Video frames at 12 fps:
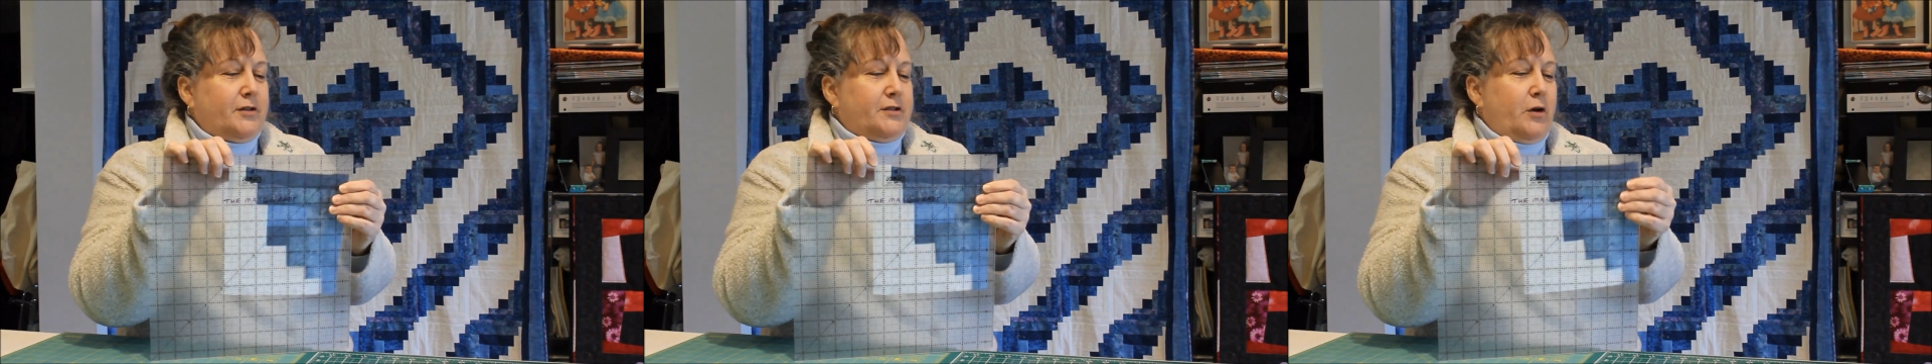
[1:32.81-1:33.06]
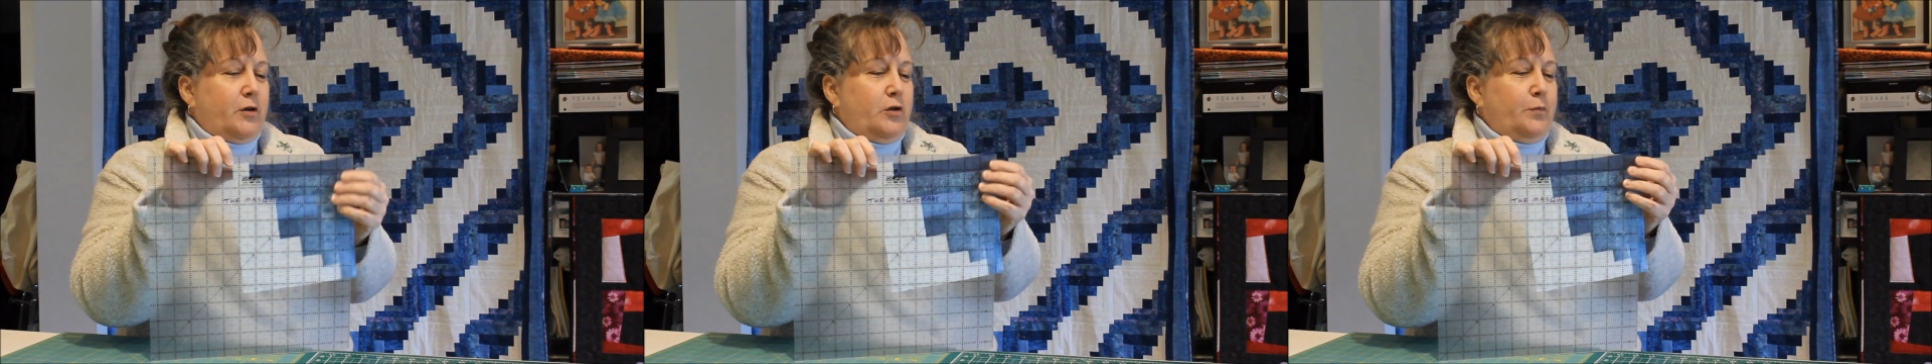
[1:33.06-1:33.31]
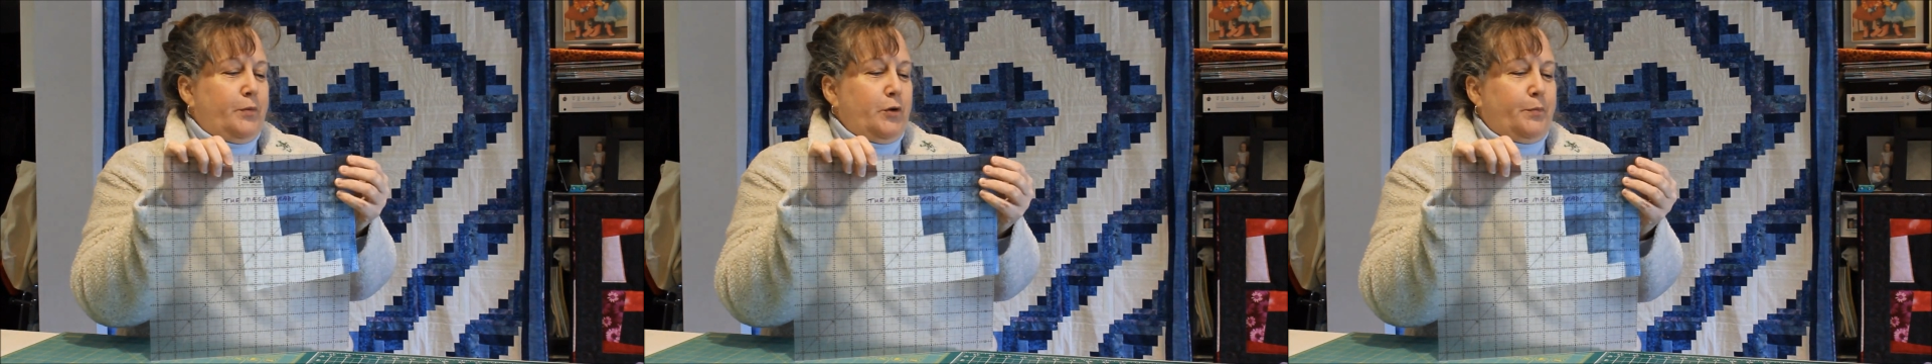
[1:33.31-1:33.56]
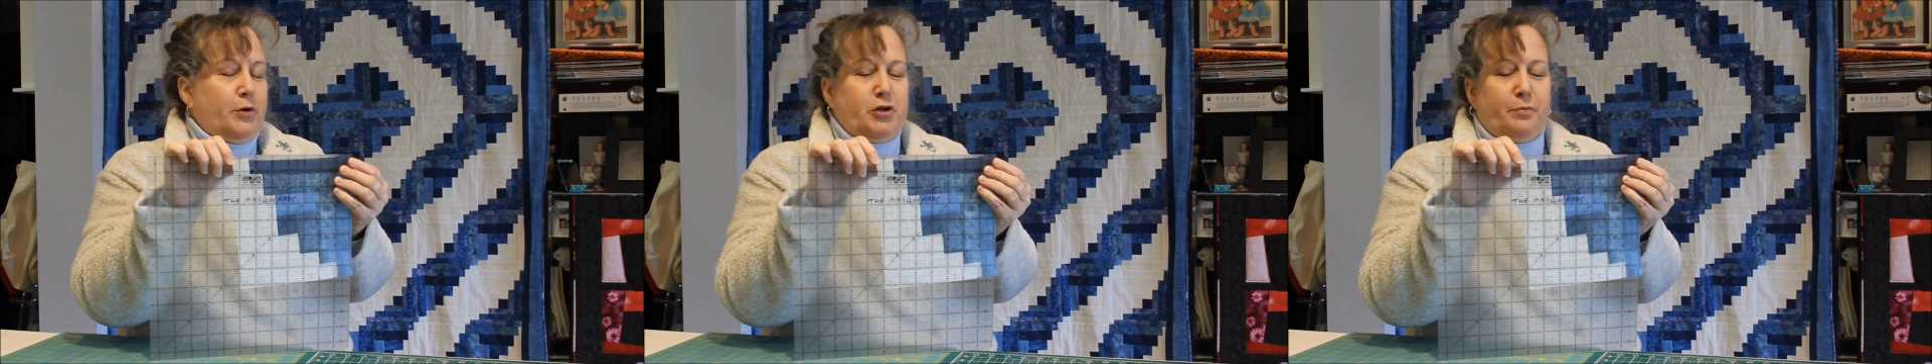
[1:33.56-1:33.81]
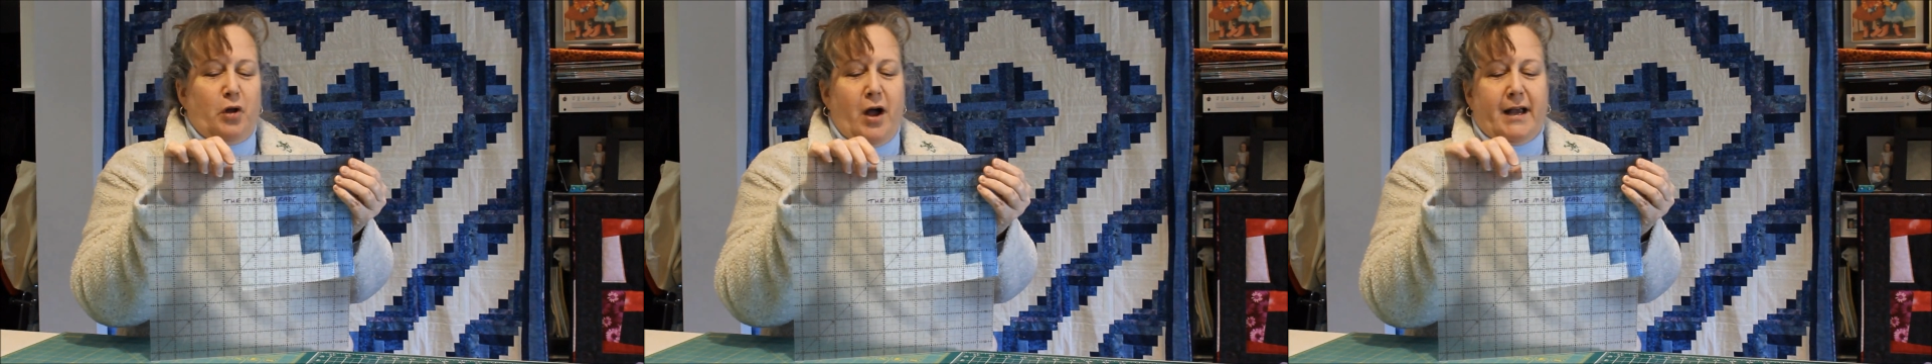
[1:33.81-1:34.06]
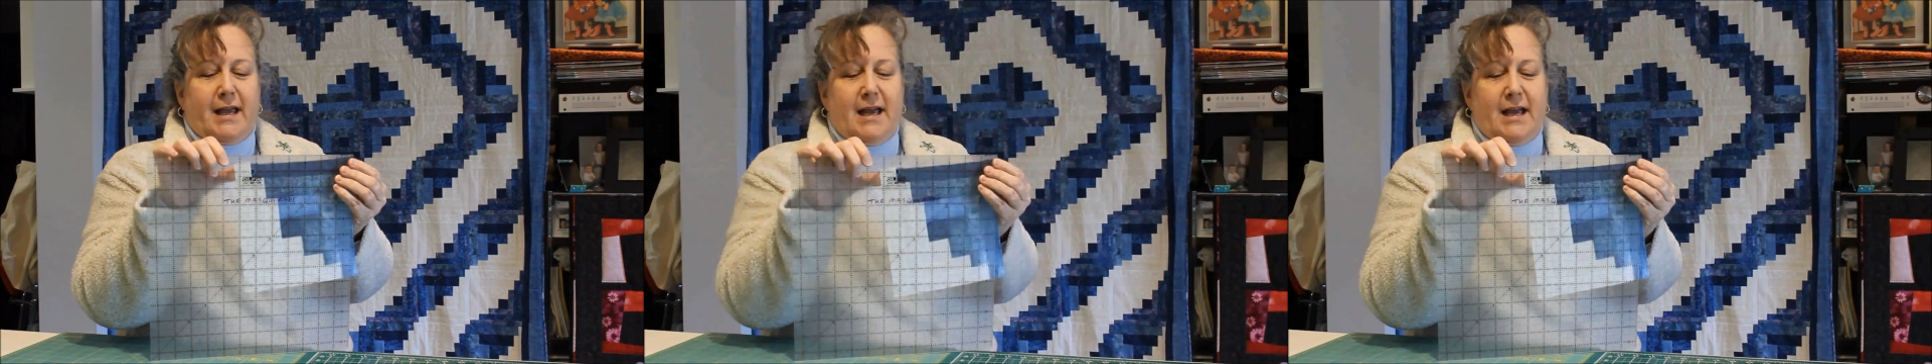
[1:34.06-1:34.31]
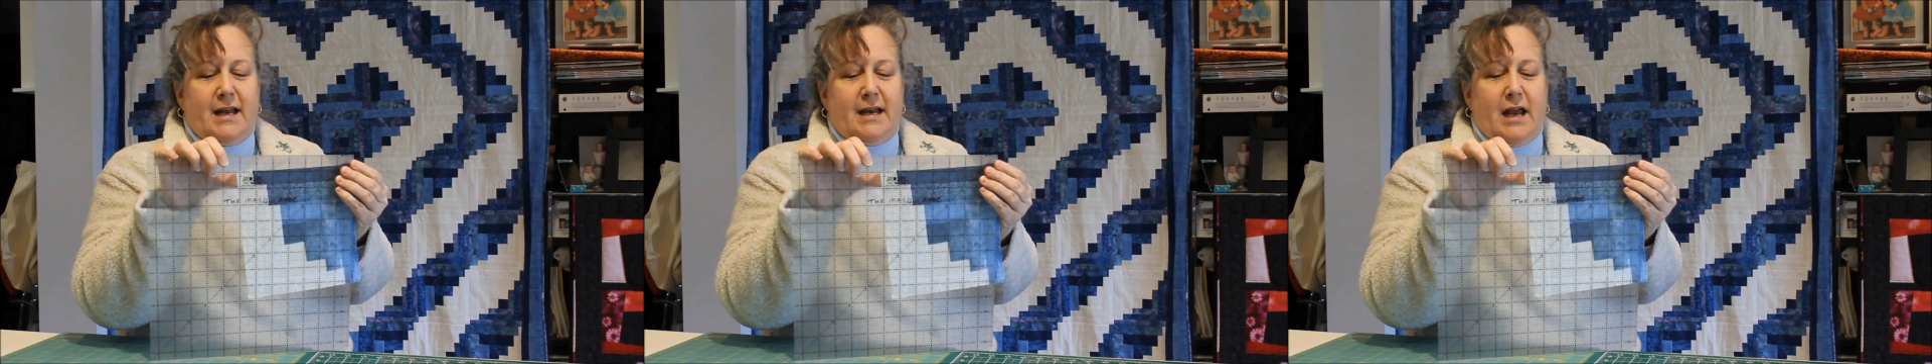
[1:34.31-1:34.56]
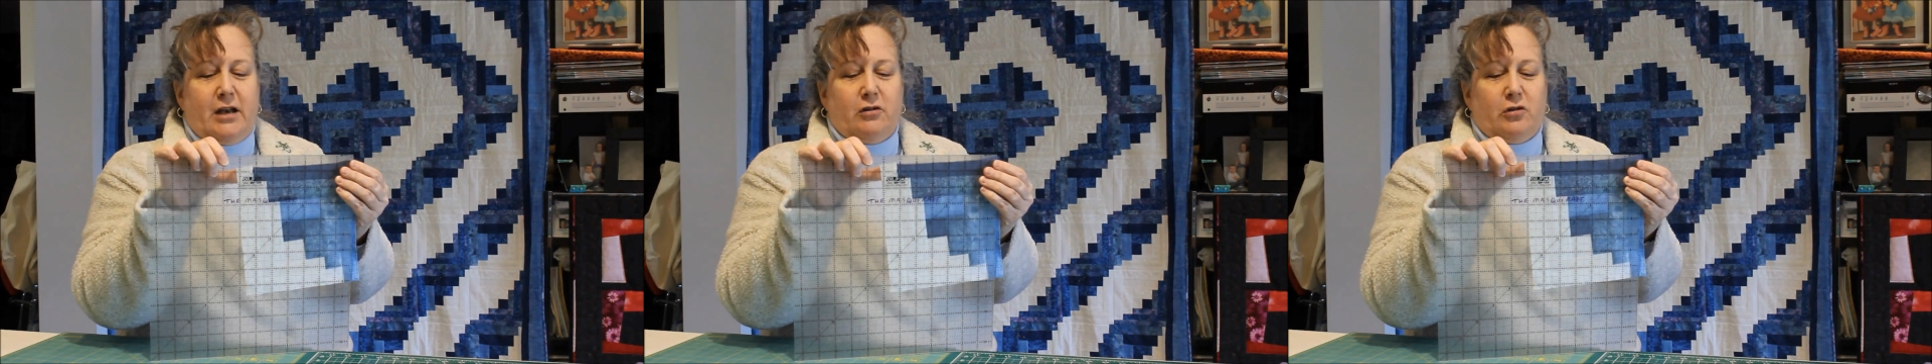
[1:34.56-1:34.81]
So you, you put your block in
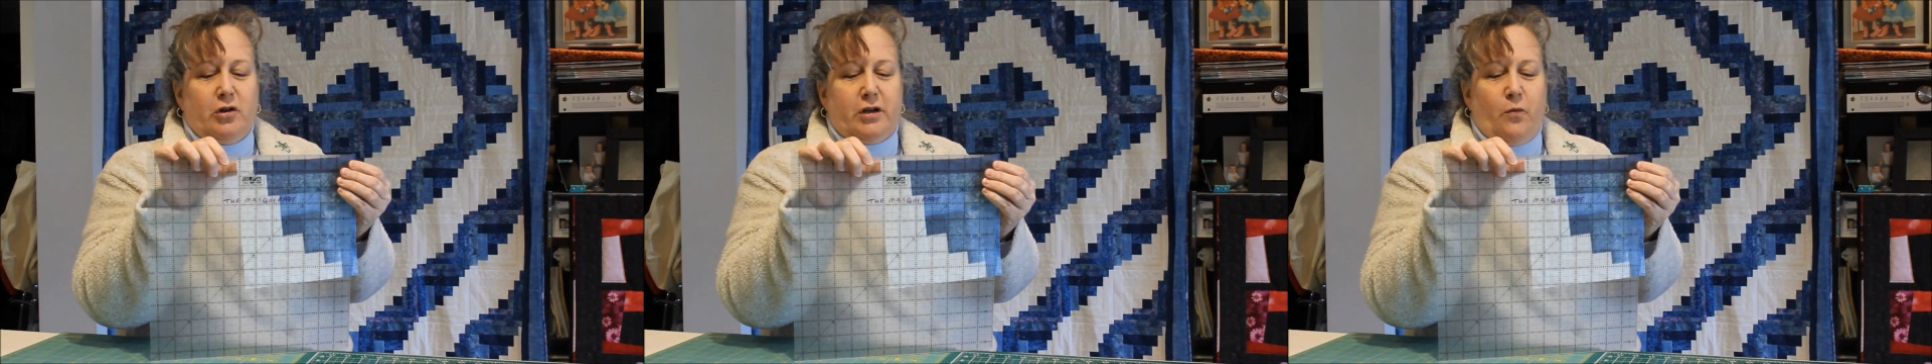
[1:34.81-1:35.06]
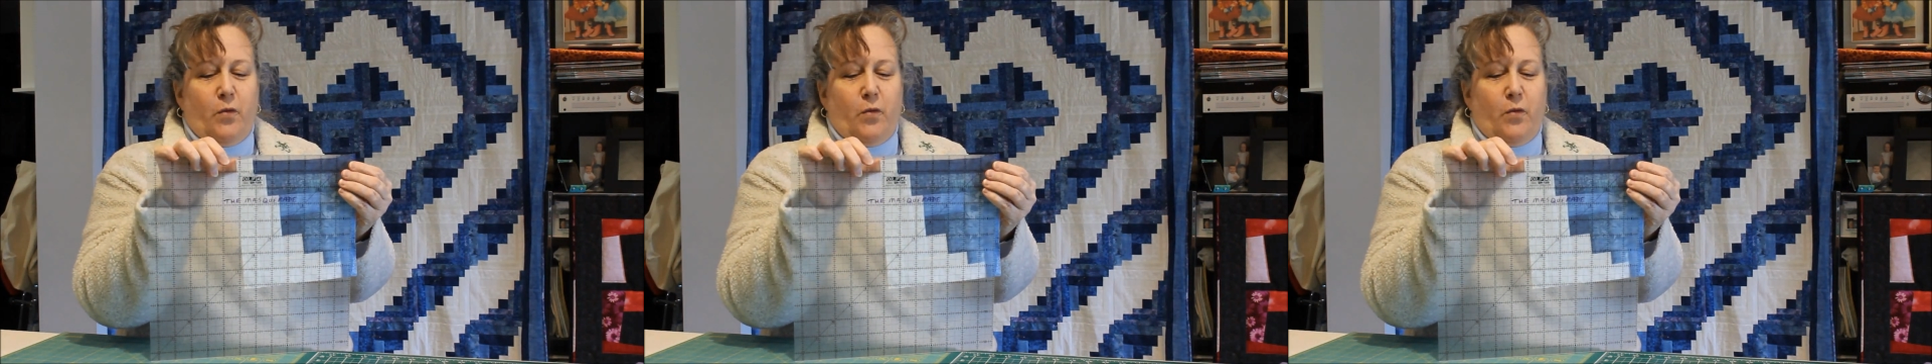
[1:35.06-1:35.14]
and you look